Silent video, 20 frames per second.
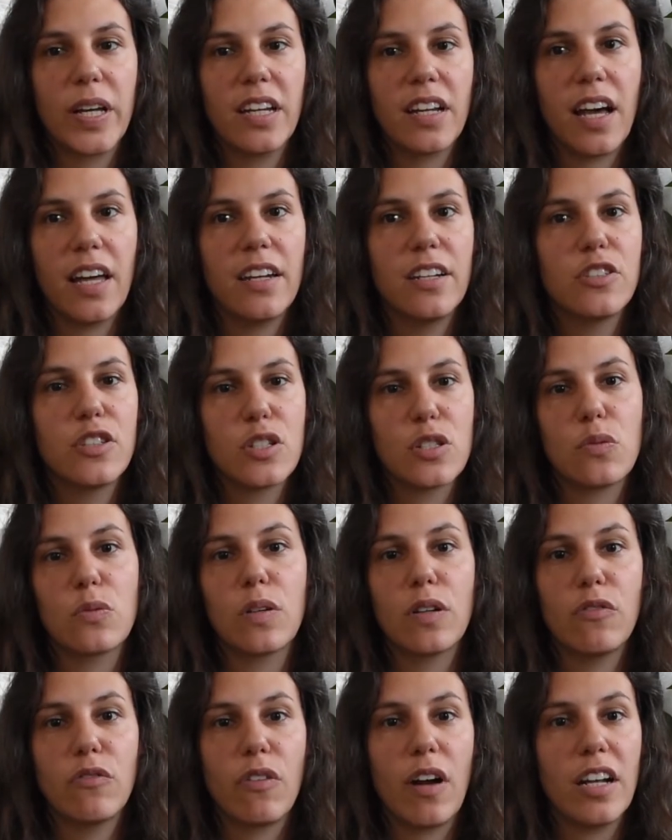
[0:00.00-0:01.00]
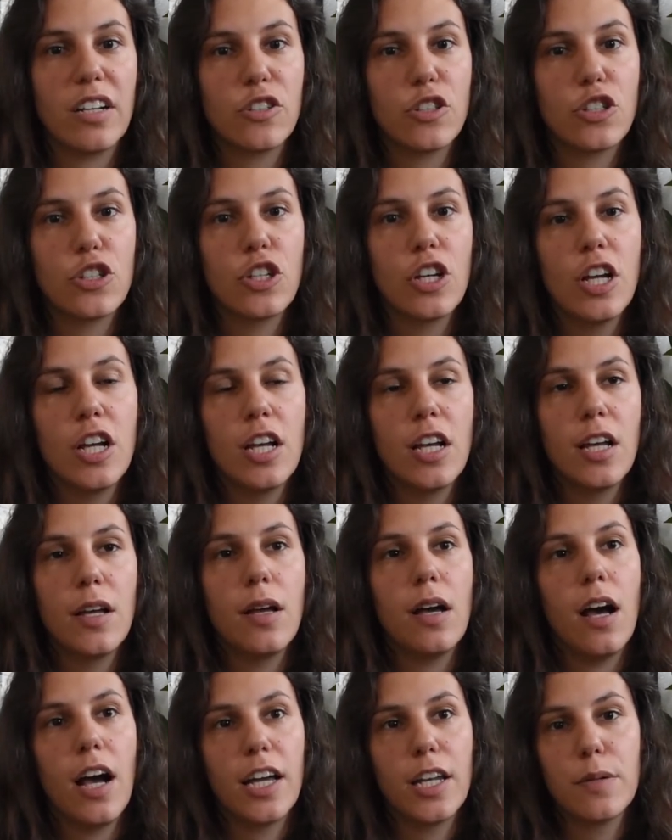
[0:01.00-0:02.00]
to kind of just refresh
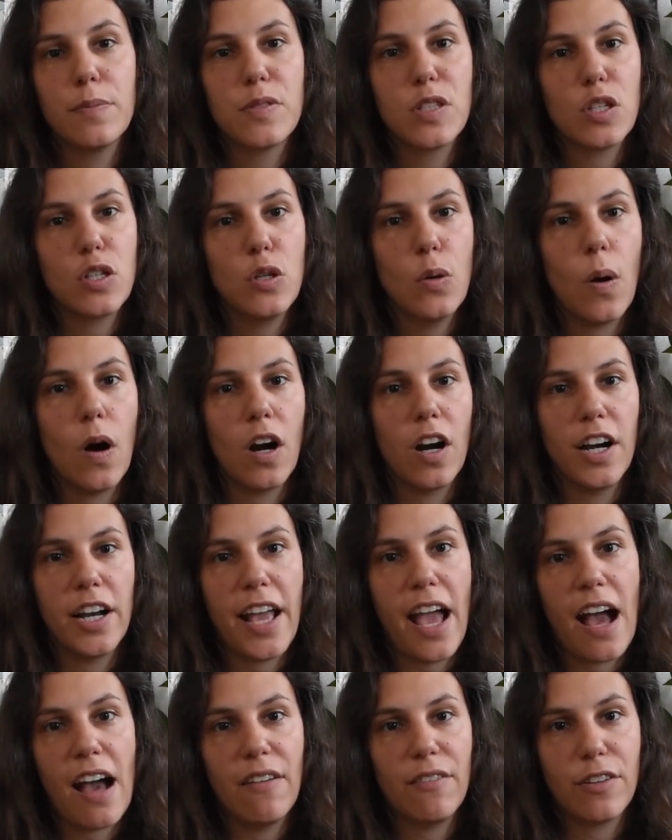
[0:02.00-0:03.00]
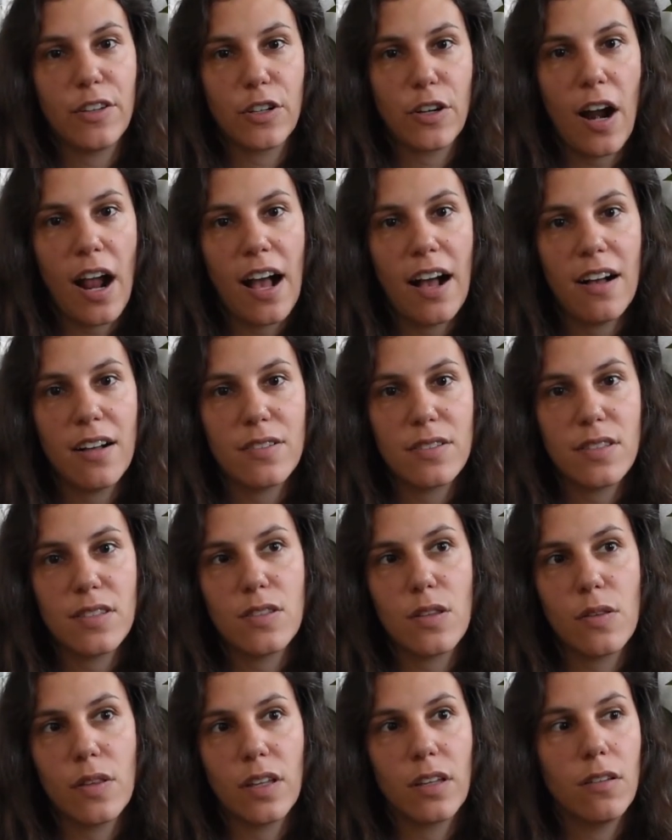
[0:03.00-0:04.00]
items that you already have in your house,
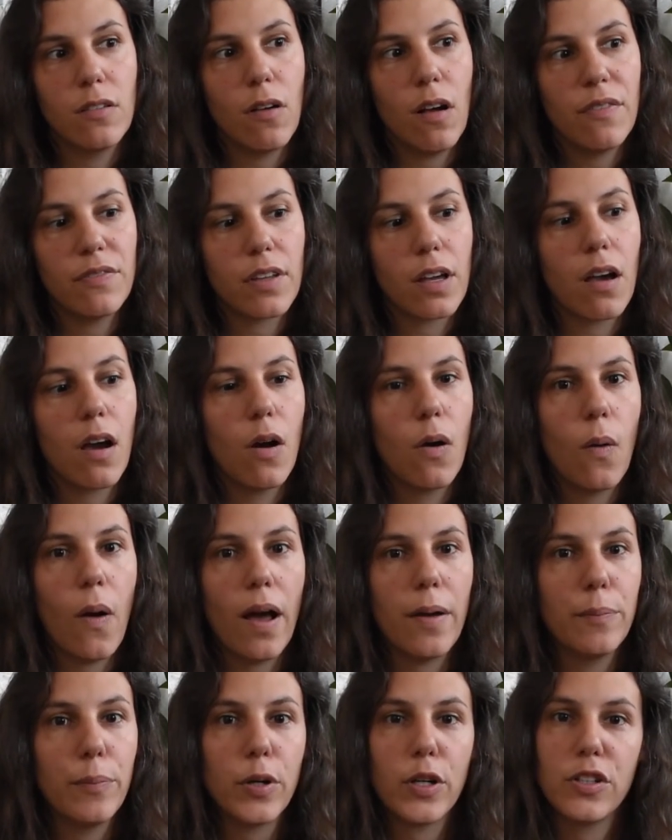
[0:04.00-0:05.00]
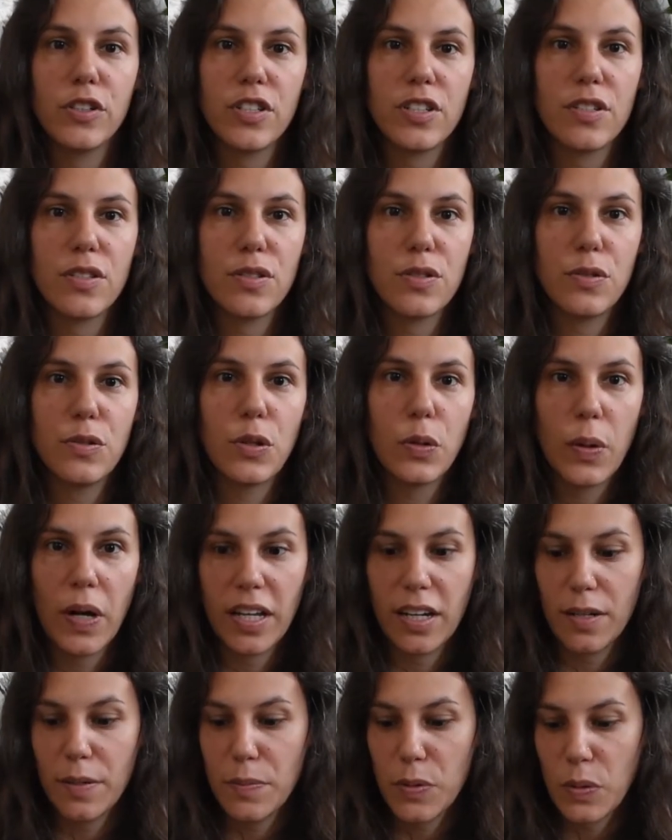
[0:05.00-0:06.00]
so then you don't have to go and purchase new
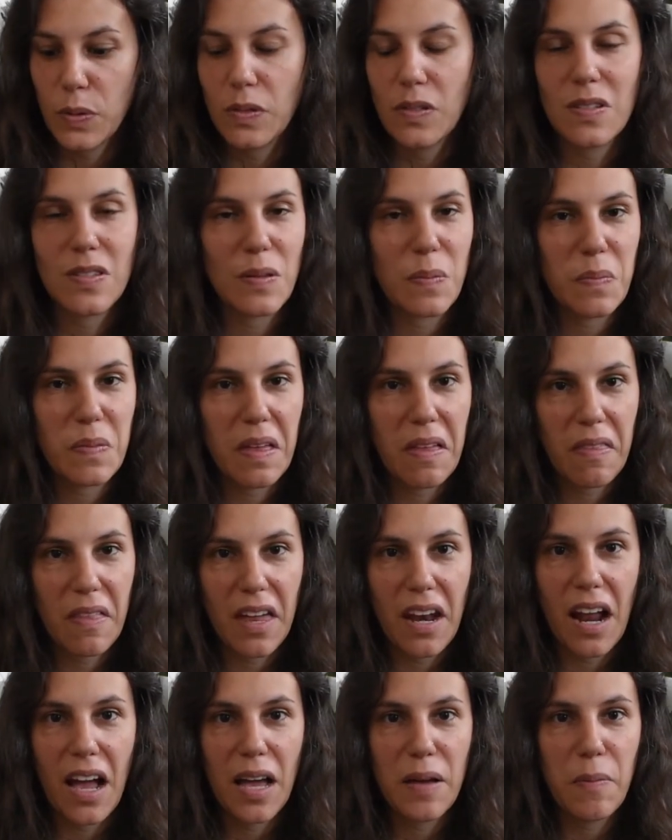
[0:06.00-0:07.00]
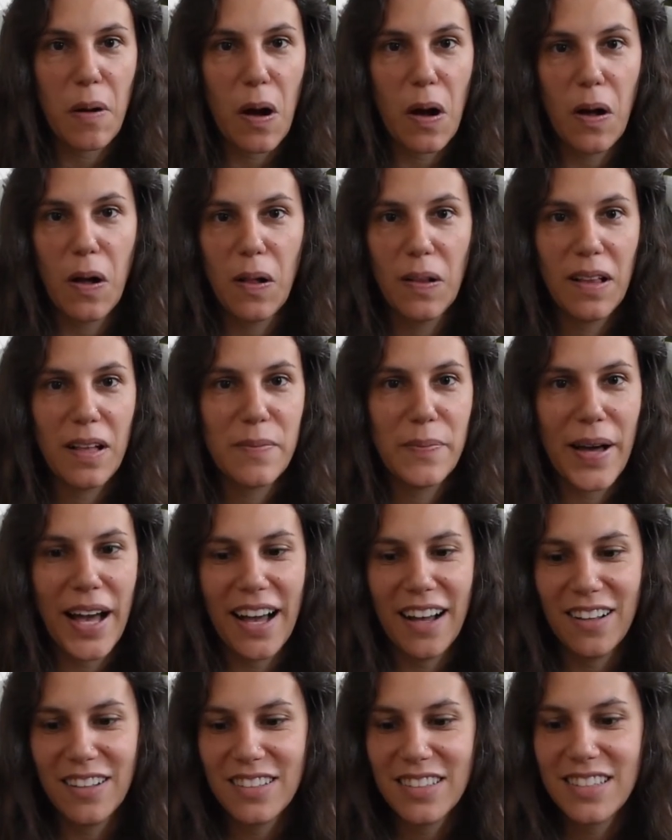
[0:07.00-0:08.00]
items, which is something that I'm all
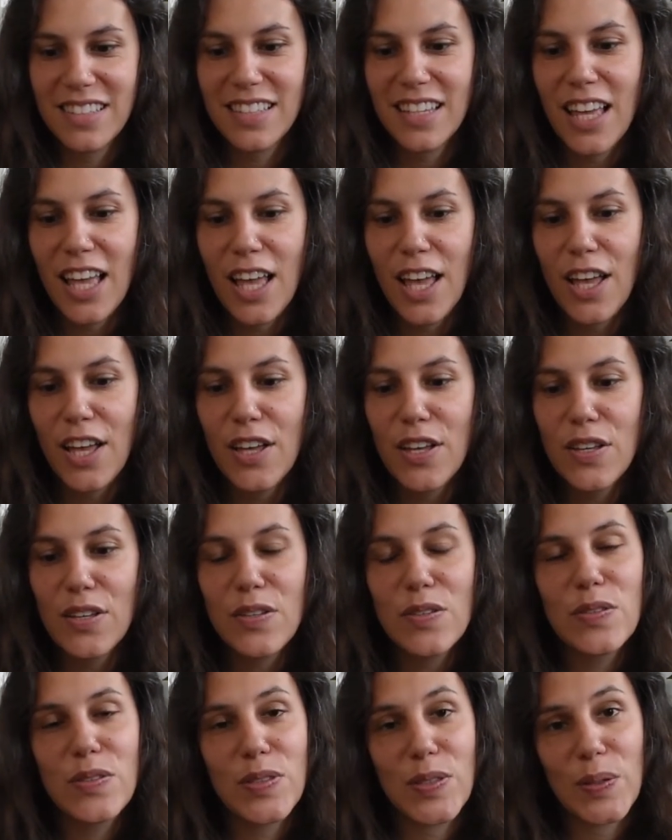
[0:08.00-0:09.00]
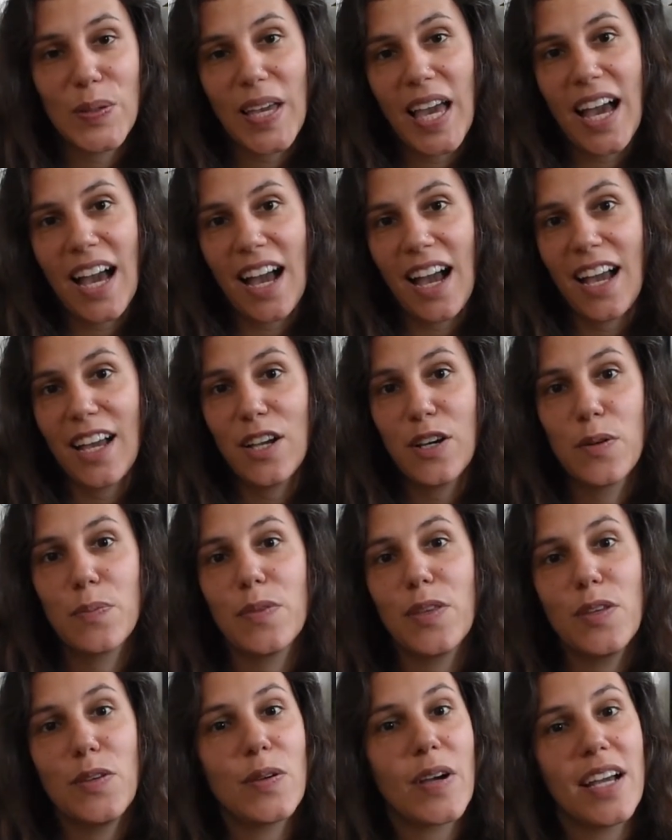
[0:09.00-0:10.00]
about. So yeah, I hope
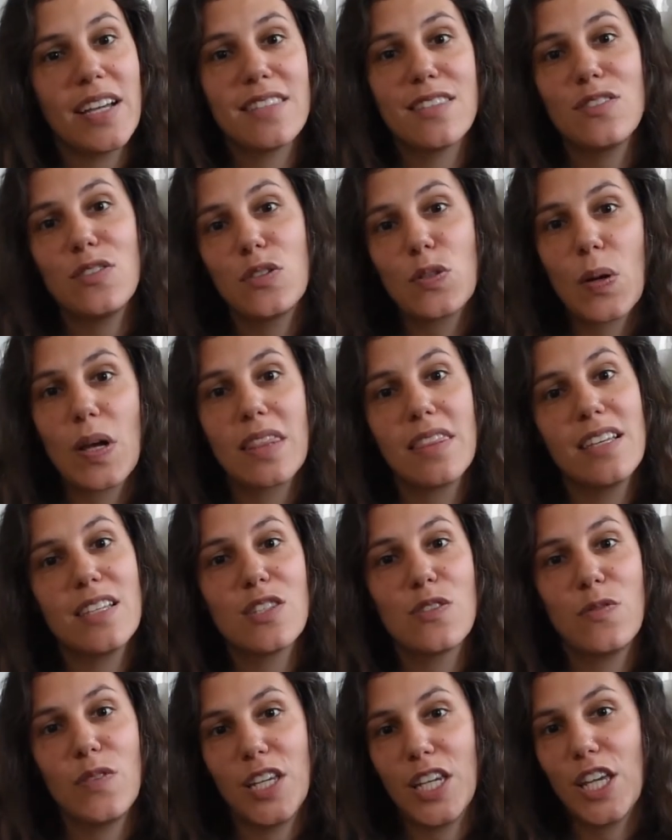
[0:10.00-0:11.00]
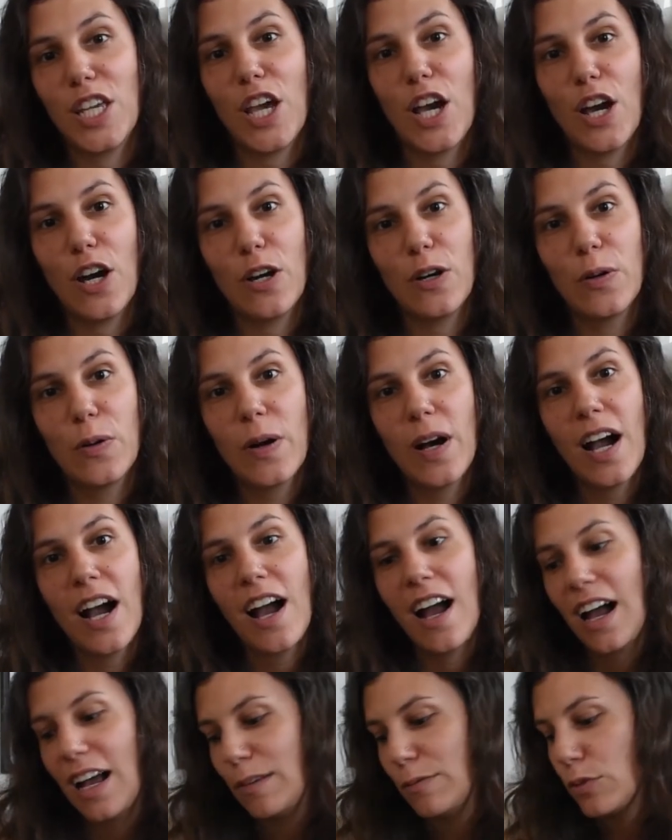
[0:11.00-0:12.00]
that you guys enjoyed this video.
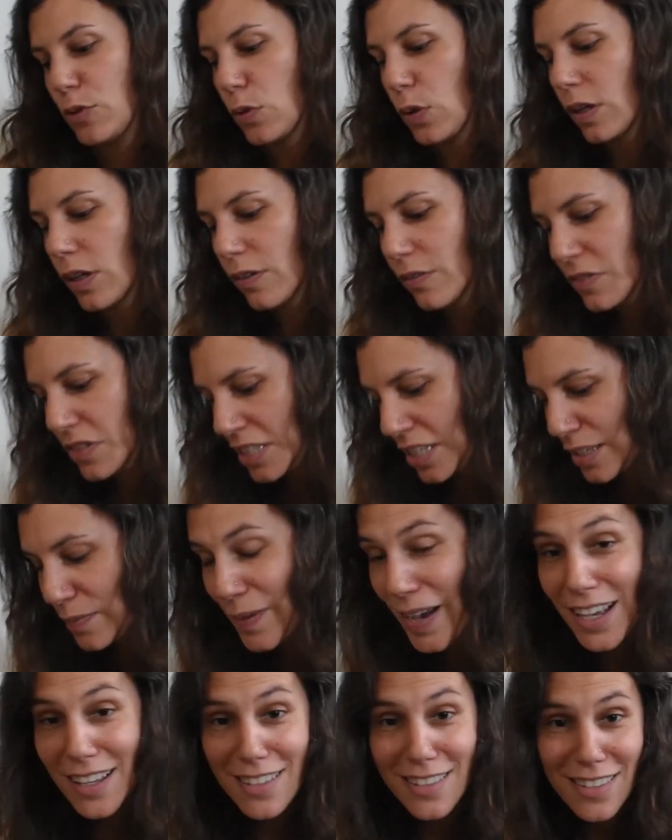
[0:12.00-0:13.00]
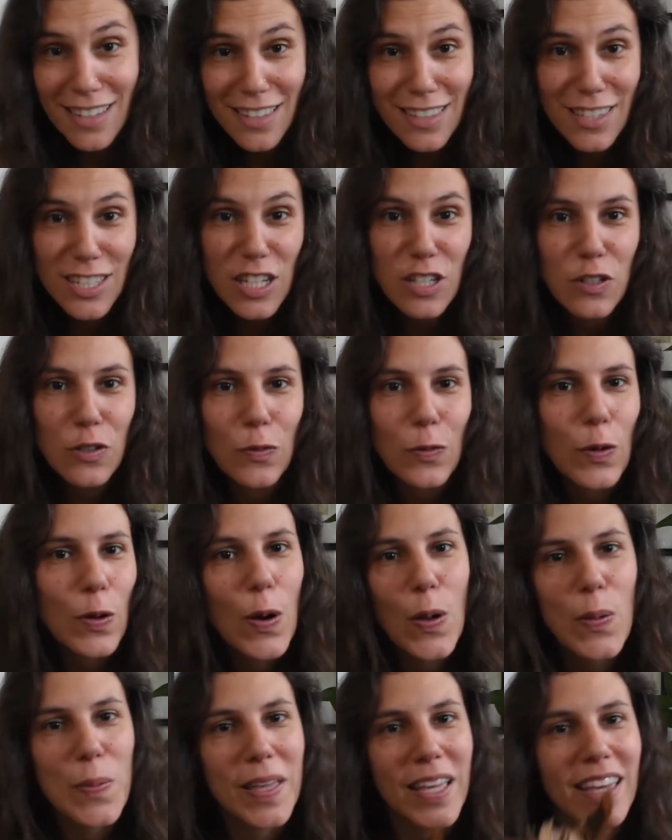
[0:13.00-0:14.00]
I'm sure you've seen my assistant
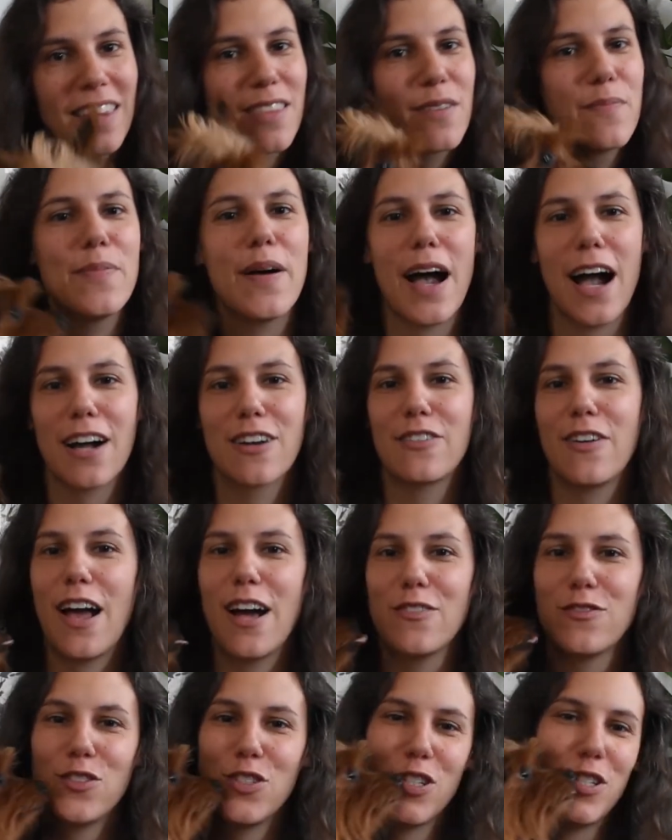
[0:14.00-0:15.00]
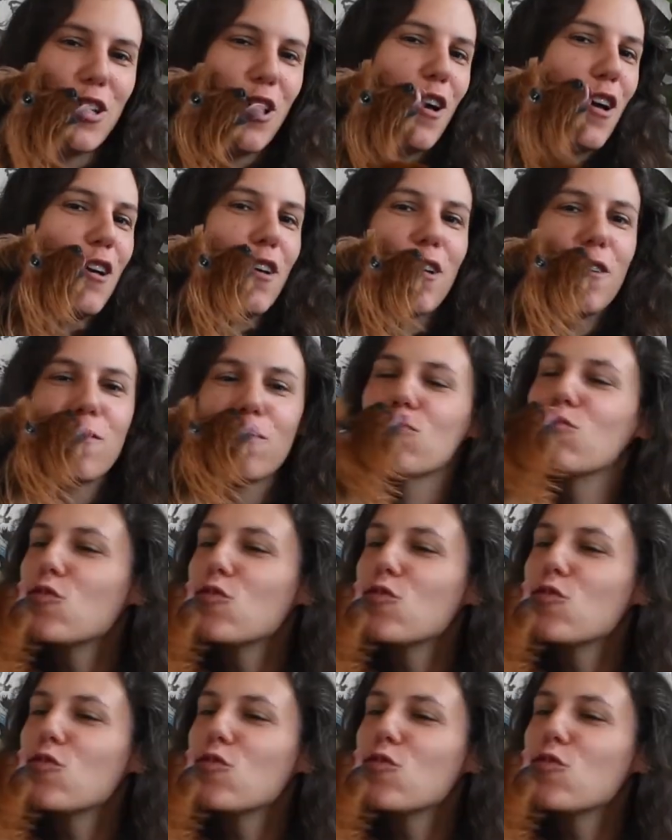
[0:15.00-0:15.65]
roaming in the background today.